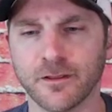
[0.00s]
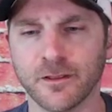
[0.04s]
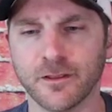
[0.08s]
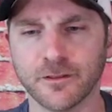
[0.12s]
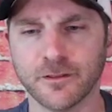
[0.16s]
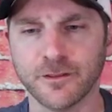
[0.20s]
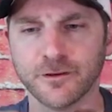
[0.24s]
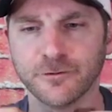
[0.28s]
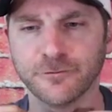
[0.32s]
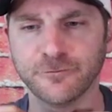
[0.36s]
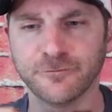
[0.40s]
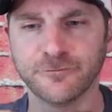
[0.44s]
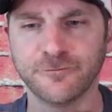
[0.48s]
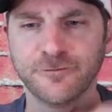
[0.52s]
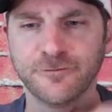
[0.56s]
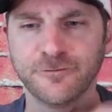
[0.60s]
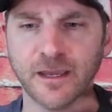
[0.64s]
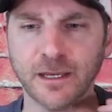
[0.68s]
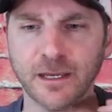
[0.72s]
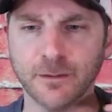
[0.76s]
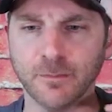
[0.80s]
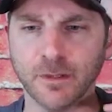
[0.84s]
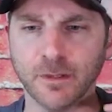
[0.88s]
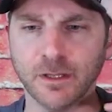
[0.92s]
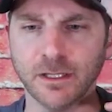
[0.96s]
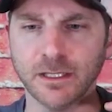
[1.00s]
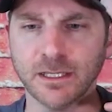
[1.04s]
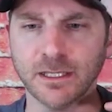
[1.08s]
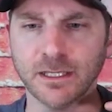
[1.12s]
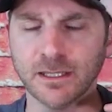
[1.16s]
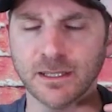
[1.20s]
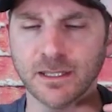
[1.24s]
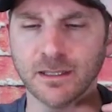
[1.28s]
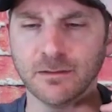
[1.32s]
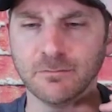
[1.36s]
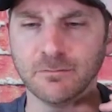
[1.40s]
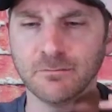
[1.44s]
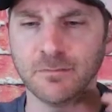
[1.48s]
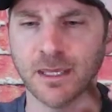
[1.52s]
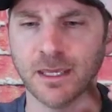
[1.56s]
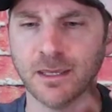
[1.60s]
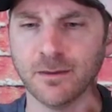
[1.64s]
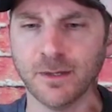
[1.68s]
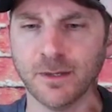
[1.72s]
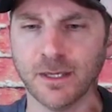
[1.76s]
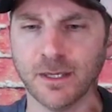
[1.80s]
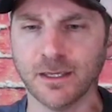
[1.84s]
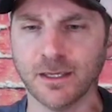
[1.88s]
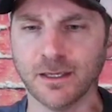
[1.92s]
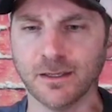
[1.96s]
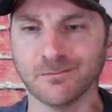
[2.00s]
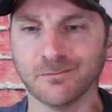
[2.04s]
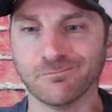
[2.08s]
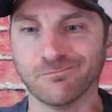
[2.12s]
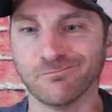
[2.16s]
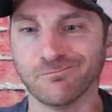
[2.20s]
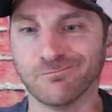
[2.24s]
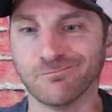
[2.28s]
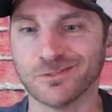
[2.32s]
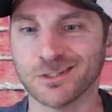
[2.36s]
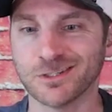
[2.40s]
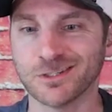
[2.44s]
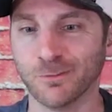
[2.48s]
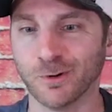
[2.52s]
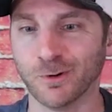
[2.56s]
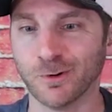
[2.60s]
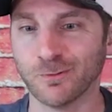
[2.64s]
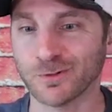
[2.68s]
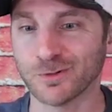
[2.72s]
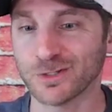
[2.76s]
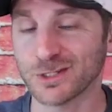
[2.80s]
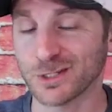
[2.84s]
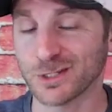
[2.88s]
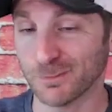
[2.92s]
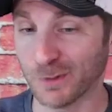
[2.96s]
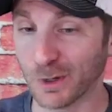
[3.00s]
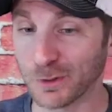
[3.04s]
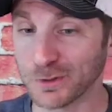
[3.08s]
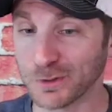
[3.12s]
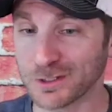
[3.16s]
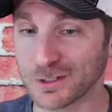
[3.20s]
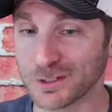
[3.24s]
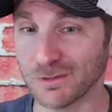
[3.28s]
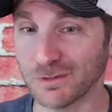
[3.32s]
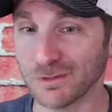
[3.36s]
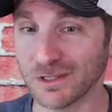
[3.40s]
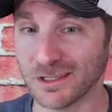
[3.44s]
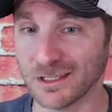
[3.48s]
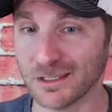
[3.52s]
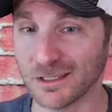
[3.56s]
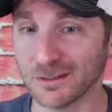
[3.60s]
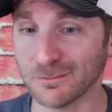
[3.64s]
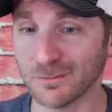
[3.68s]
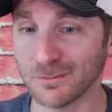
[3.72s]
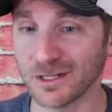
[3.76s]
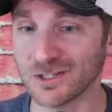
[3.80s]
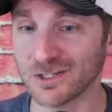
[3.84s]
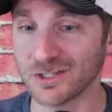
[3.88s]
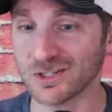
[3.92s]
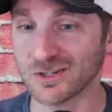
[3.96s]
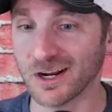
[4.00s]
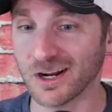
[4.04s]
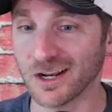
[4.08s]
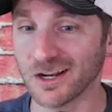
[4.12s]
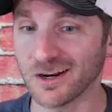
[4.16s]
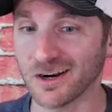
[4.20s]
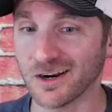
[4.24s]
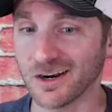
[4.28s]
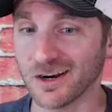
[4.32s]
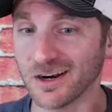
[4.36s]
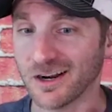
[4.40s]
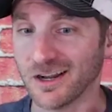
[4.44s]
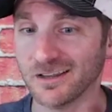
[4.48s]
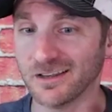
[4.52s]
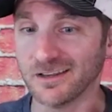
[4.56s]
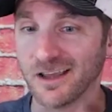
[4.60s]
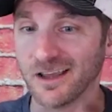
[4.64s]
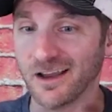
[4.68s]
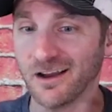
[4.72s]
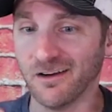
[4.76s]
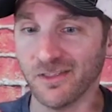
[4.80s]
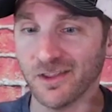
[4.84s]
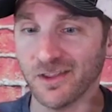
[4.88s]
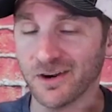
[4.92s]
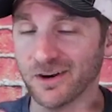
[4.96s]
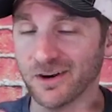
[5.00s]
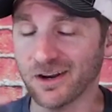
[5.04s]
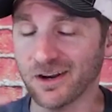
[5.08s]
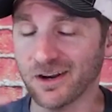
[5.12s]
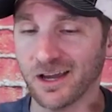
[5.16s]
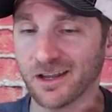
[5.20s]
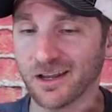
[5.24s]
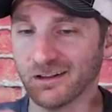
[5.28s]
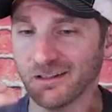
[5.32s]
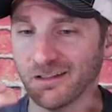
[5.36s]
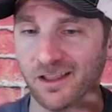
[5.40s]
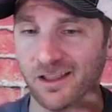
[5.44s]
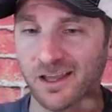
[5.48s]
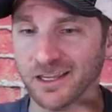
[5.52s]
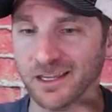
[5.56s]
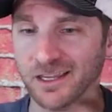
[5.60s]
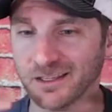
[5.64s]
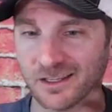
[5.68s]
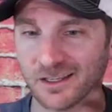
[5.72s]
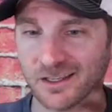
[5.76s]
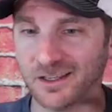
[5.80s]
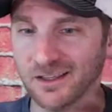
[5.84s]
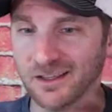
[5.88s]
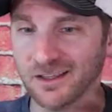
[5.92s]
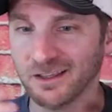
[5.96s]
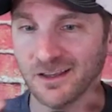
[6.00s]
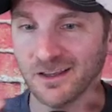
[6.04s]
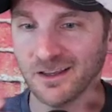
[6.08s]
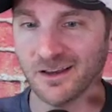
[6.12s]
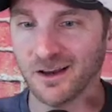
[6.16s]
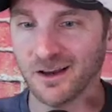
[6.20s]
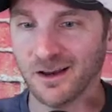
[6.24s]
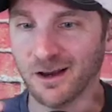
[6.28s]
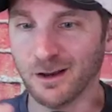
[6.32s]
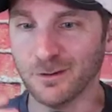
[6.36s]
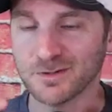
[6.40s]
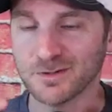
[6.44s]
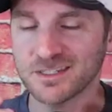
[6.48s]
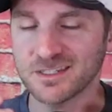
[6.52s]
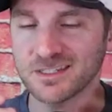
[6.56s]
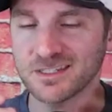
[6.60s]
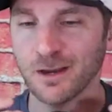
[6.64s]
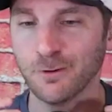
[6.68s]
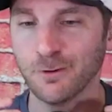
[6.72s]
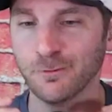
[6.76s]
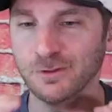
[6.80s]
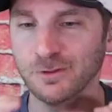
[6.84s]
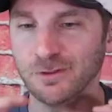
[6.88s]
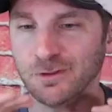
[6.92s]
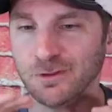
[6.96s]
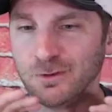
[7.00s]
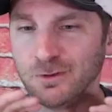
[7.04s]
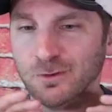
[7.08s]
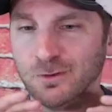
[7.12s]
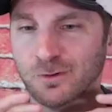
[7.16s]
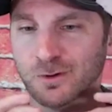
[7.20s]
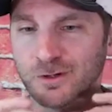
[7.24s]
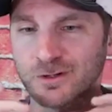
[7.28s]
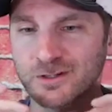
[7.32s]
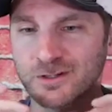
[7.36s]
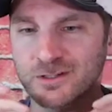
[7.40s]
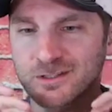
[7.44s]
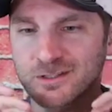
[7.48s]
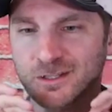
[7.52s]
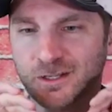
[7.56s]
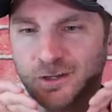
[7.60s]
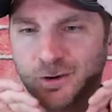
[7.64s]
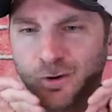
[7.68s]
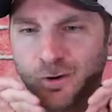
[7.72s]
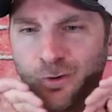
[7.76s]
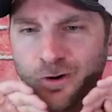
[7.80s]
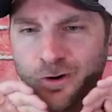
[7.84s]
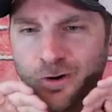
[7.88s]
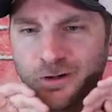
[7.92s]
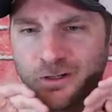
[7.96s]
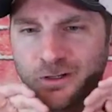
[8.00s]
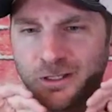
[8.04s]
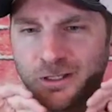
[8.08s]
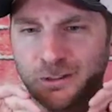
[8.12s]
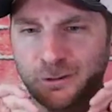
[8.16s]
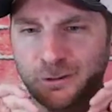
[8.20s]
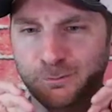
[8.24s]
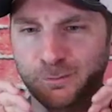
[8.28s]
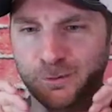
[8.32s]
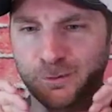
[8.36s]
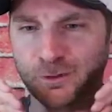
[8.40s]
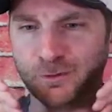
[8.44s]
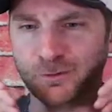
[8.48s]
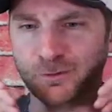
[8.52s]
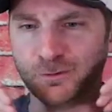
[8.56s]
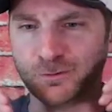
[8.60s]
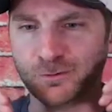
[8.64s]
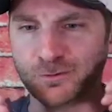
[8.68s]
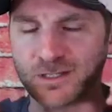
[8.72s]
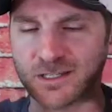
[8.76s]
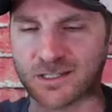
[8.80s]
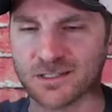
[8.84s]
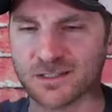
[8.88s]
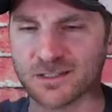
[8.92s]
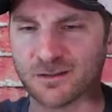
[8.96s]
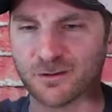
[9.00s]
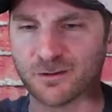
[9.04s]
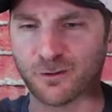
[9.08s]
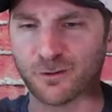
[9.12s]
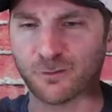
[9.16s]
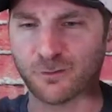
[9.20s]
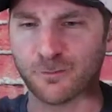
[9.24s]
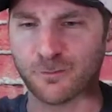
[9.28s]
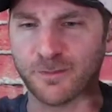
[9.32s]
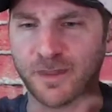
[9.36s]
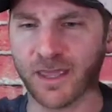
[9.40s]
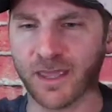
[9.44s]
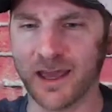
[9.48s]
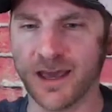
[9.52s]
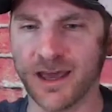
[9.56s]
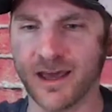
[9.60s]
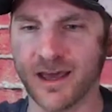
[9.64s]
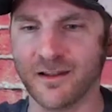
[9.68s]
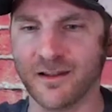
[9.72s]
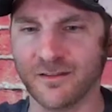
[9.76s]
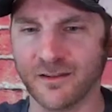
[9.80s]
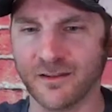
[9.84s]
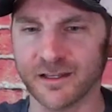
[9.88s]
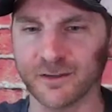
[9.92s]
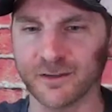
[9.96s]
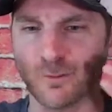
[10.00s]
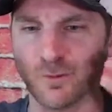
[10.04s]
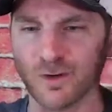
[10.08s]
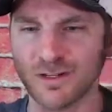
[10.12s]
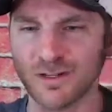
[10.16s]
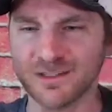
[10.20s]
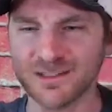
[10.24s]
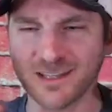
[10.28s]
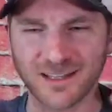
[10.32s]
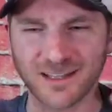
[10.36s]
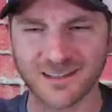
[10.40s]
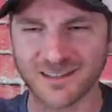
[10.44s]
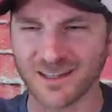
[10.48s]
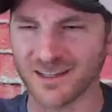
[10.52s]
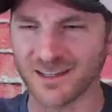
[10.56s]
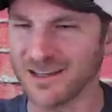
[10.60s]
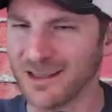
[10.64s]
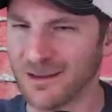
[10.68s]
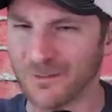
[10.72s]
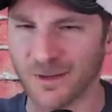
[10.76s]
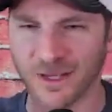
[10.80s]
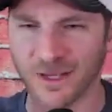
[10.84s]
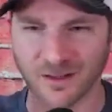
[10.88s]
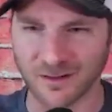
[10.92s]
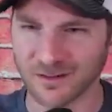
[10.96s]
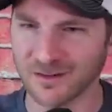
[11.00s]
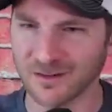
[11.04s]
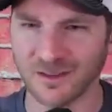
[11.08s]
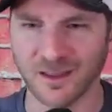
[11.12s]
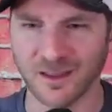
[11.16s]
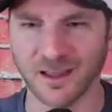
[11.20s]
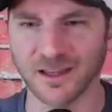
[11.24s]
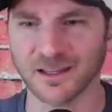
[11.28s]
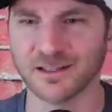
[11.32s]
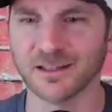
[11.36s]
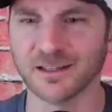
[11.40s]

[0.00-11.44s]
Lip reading: the family that maybe someone was supposed to be the administrator and now they're kind of like upset with you, or does the court keep you distance from that? Like, what is that dynamic like?